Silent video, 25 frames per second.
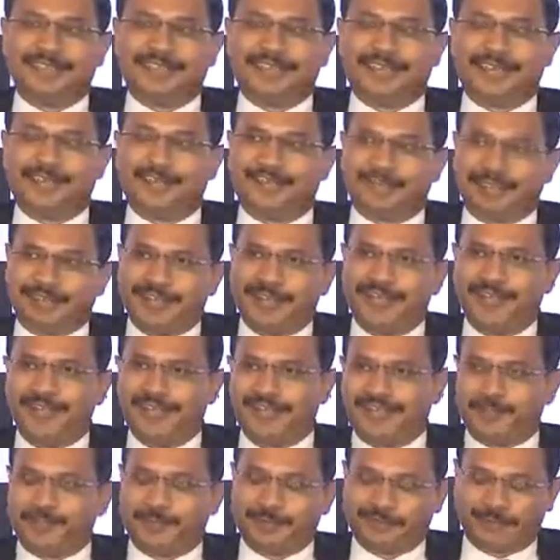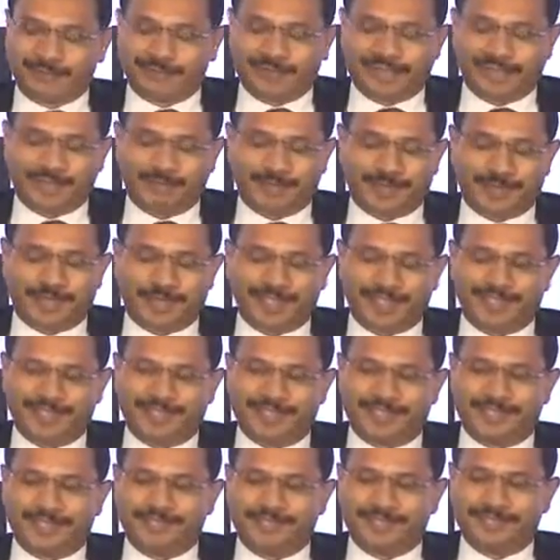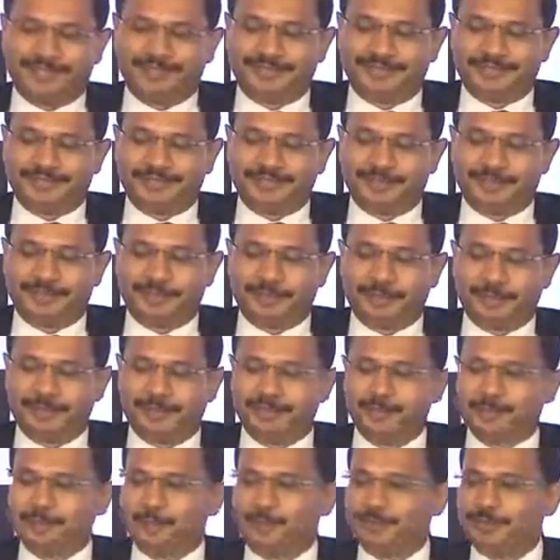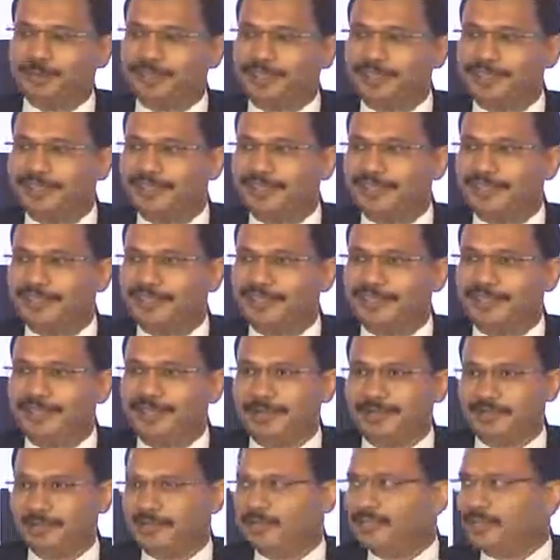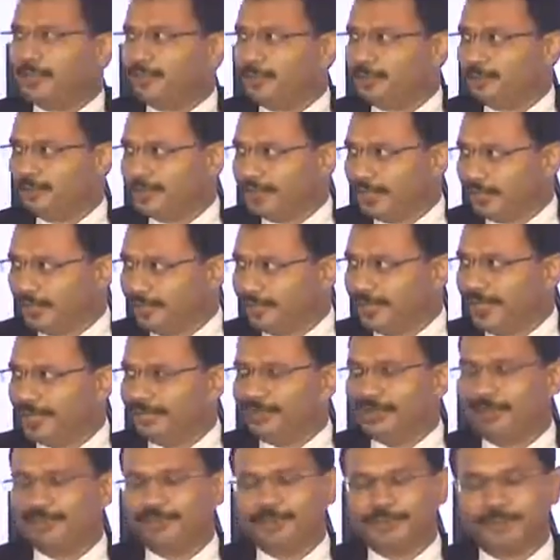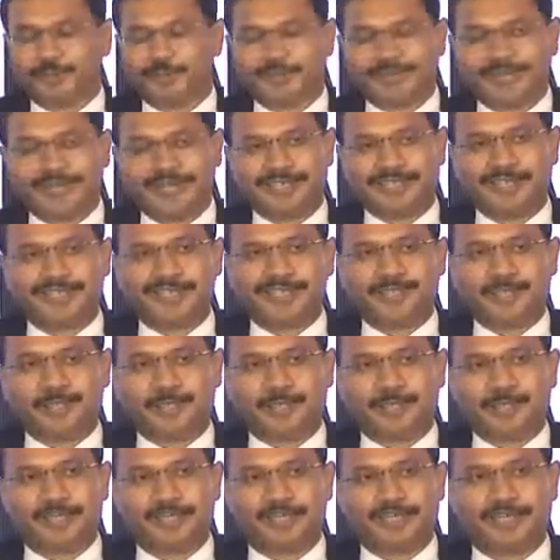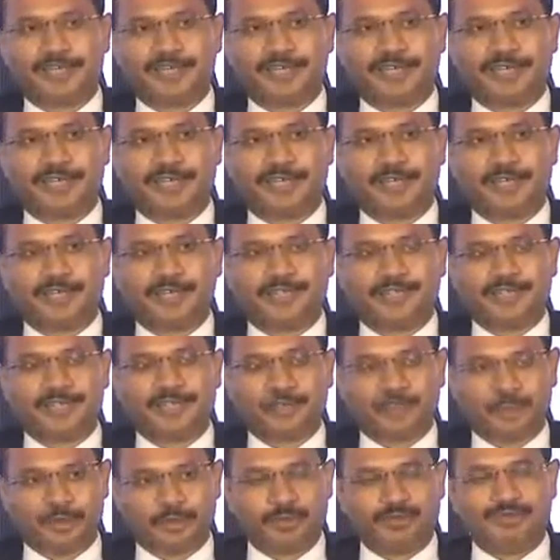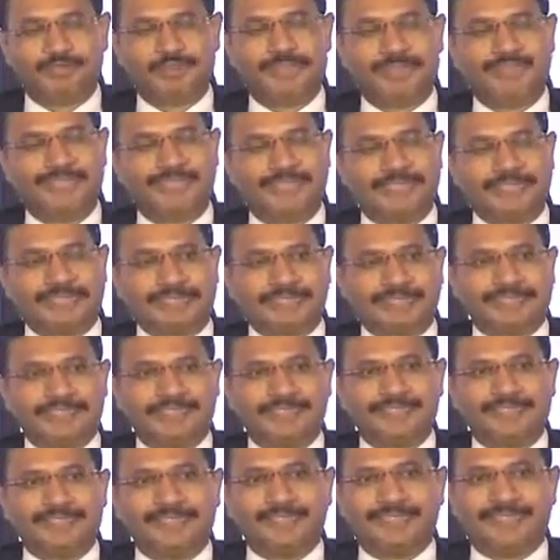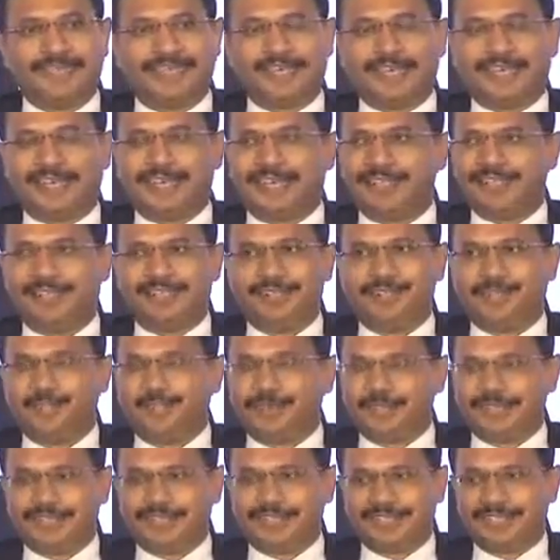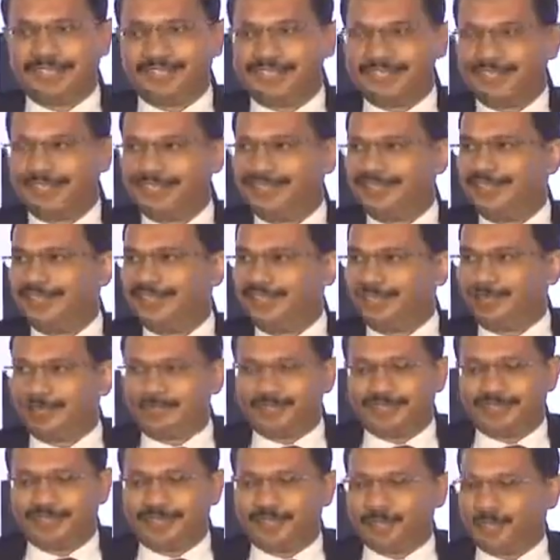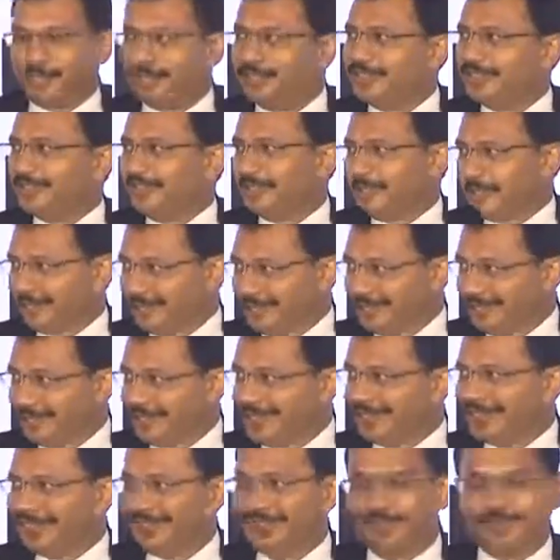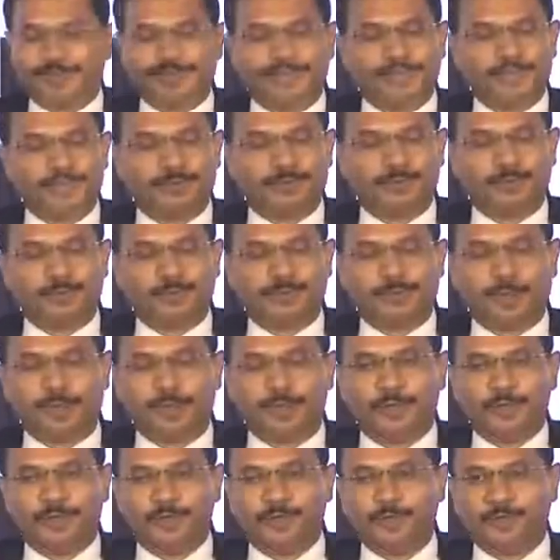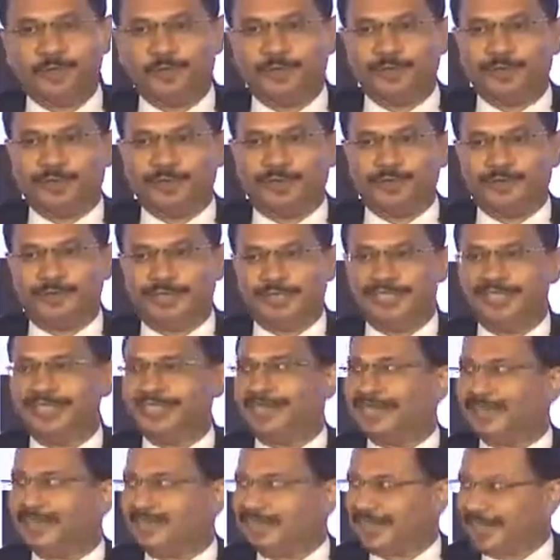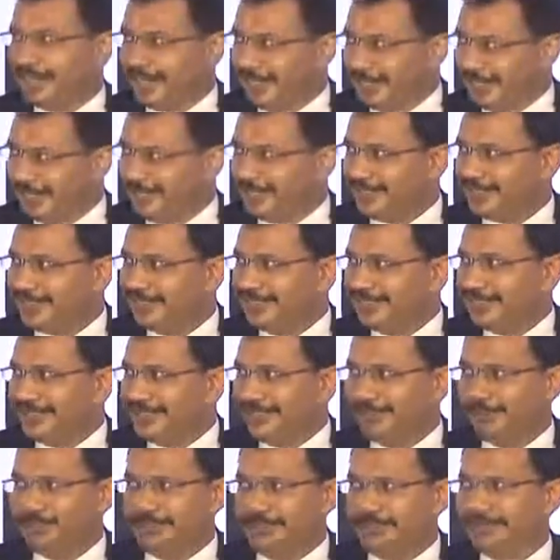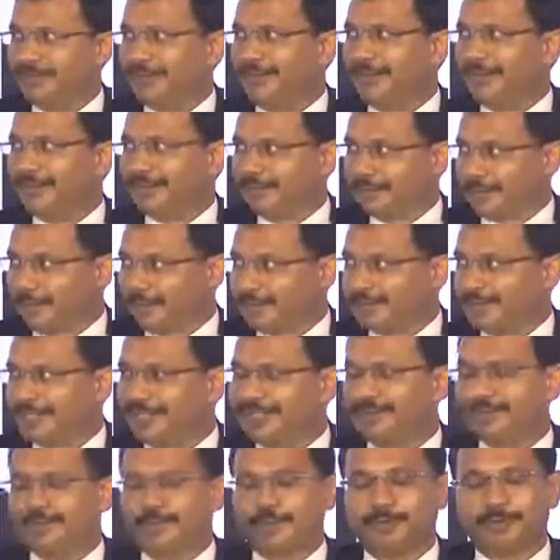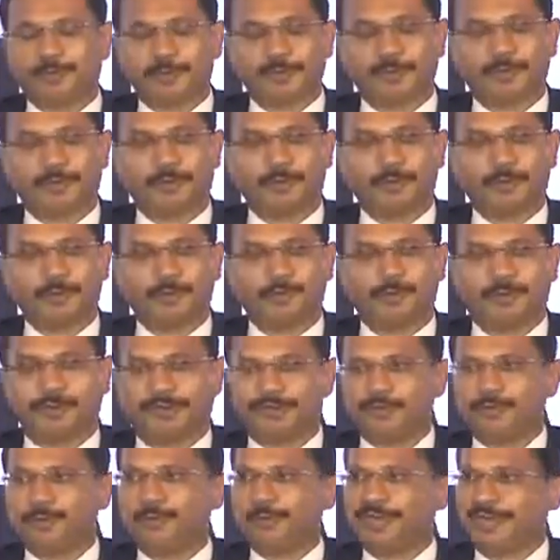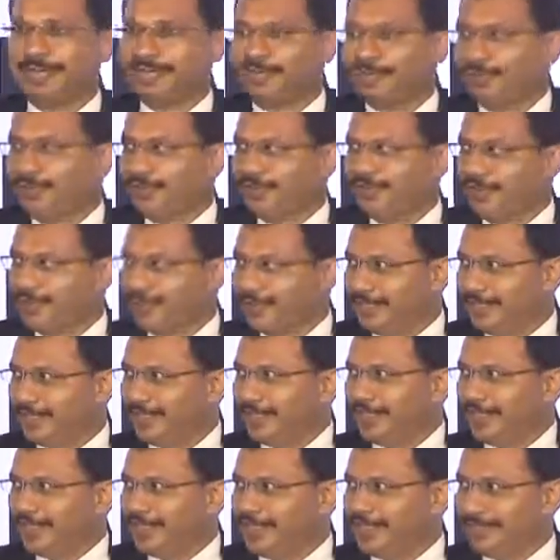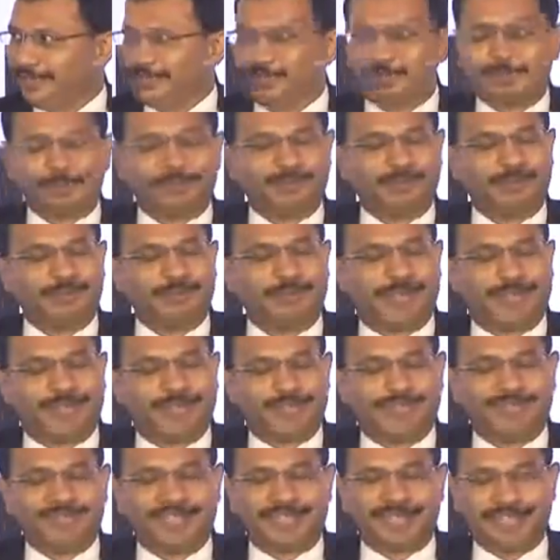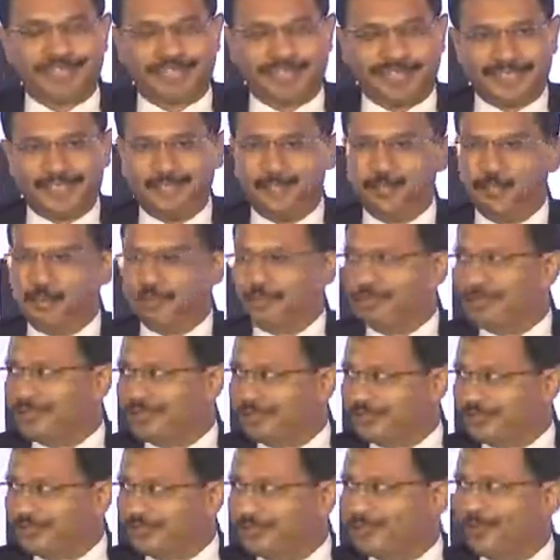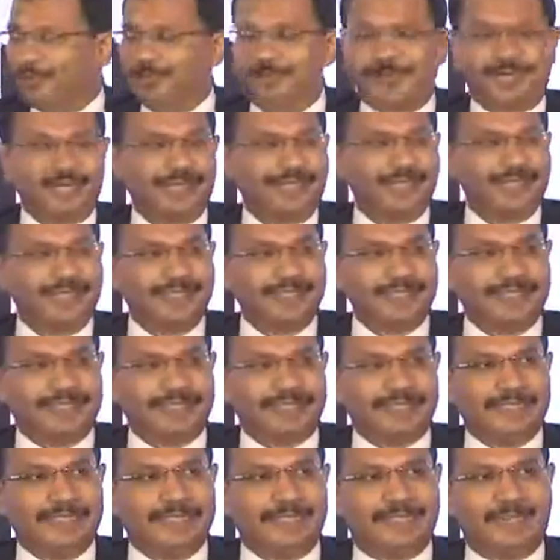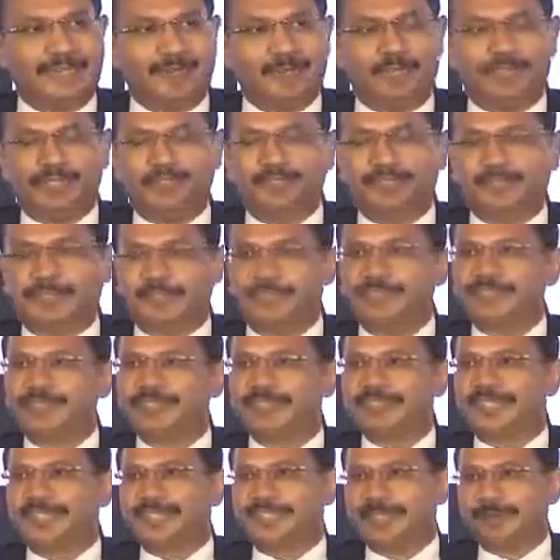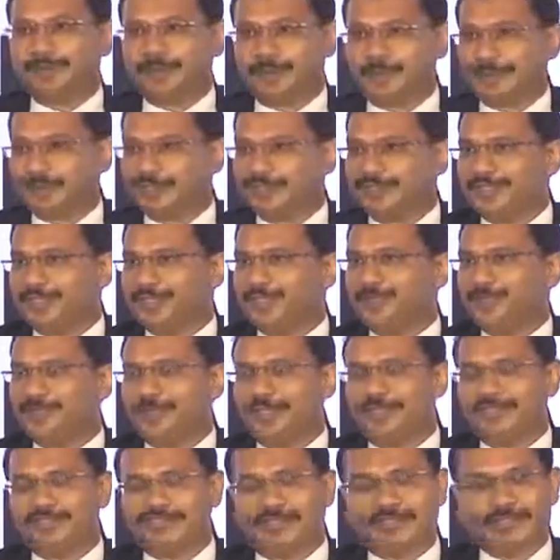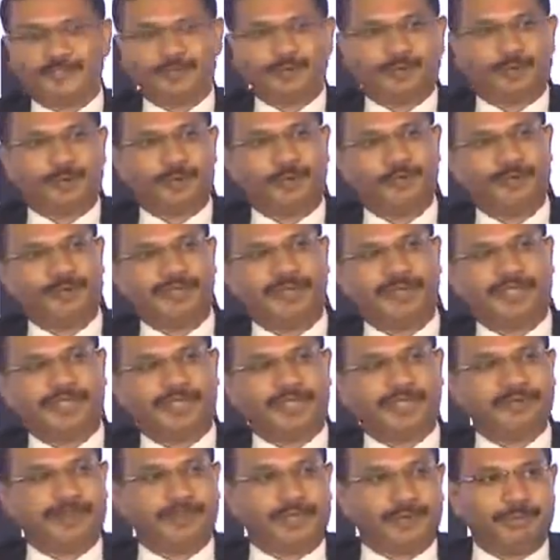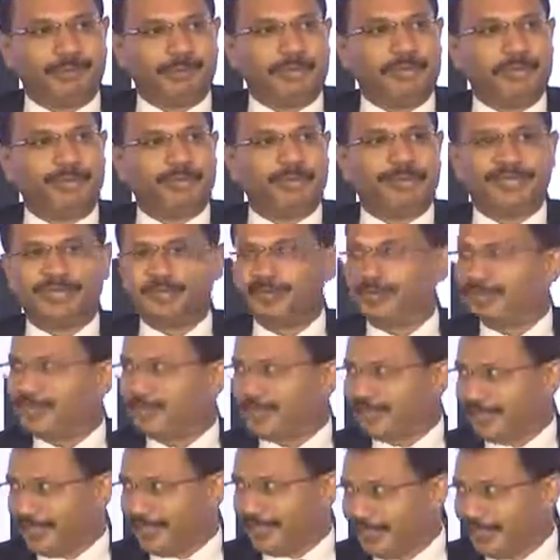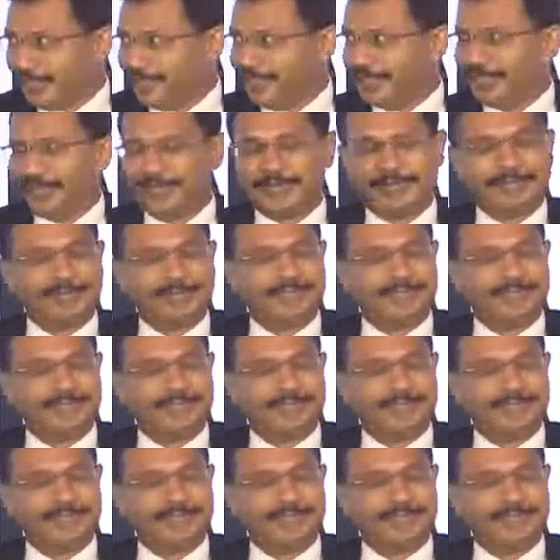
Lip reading: And finally, then my boss used to be Nimesha, who's now the MD for ICICI Prudential Mutual Fund. And, he said, the choice is yours, whether you would want to be the country head and make a mark for yourself, or would you want to be in Dubai and be one of the bankers. And I then chose Oman. During the 5 years that I was, we transformed the way private banking was done at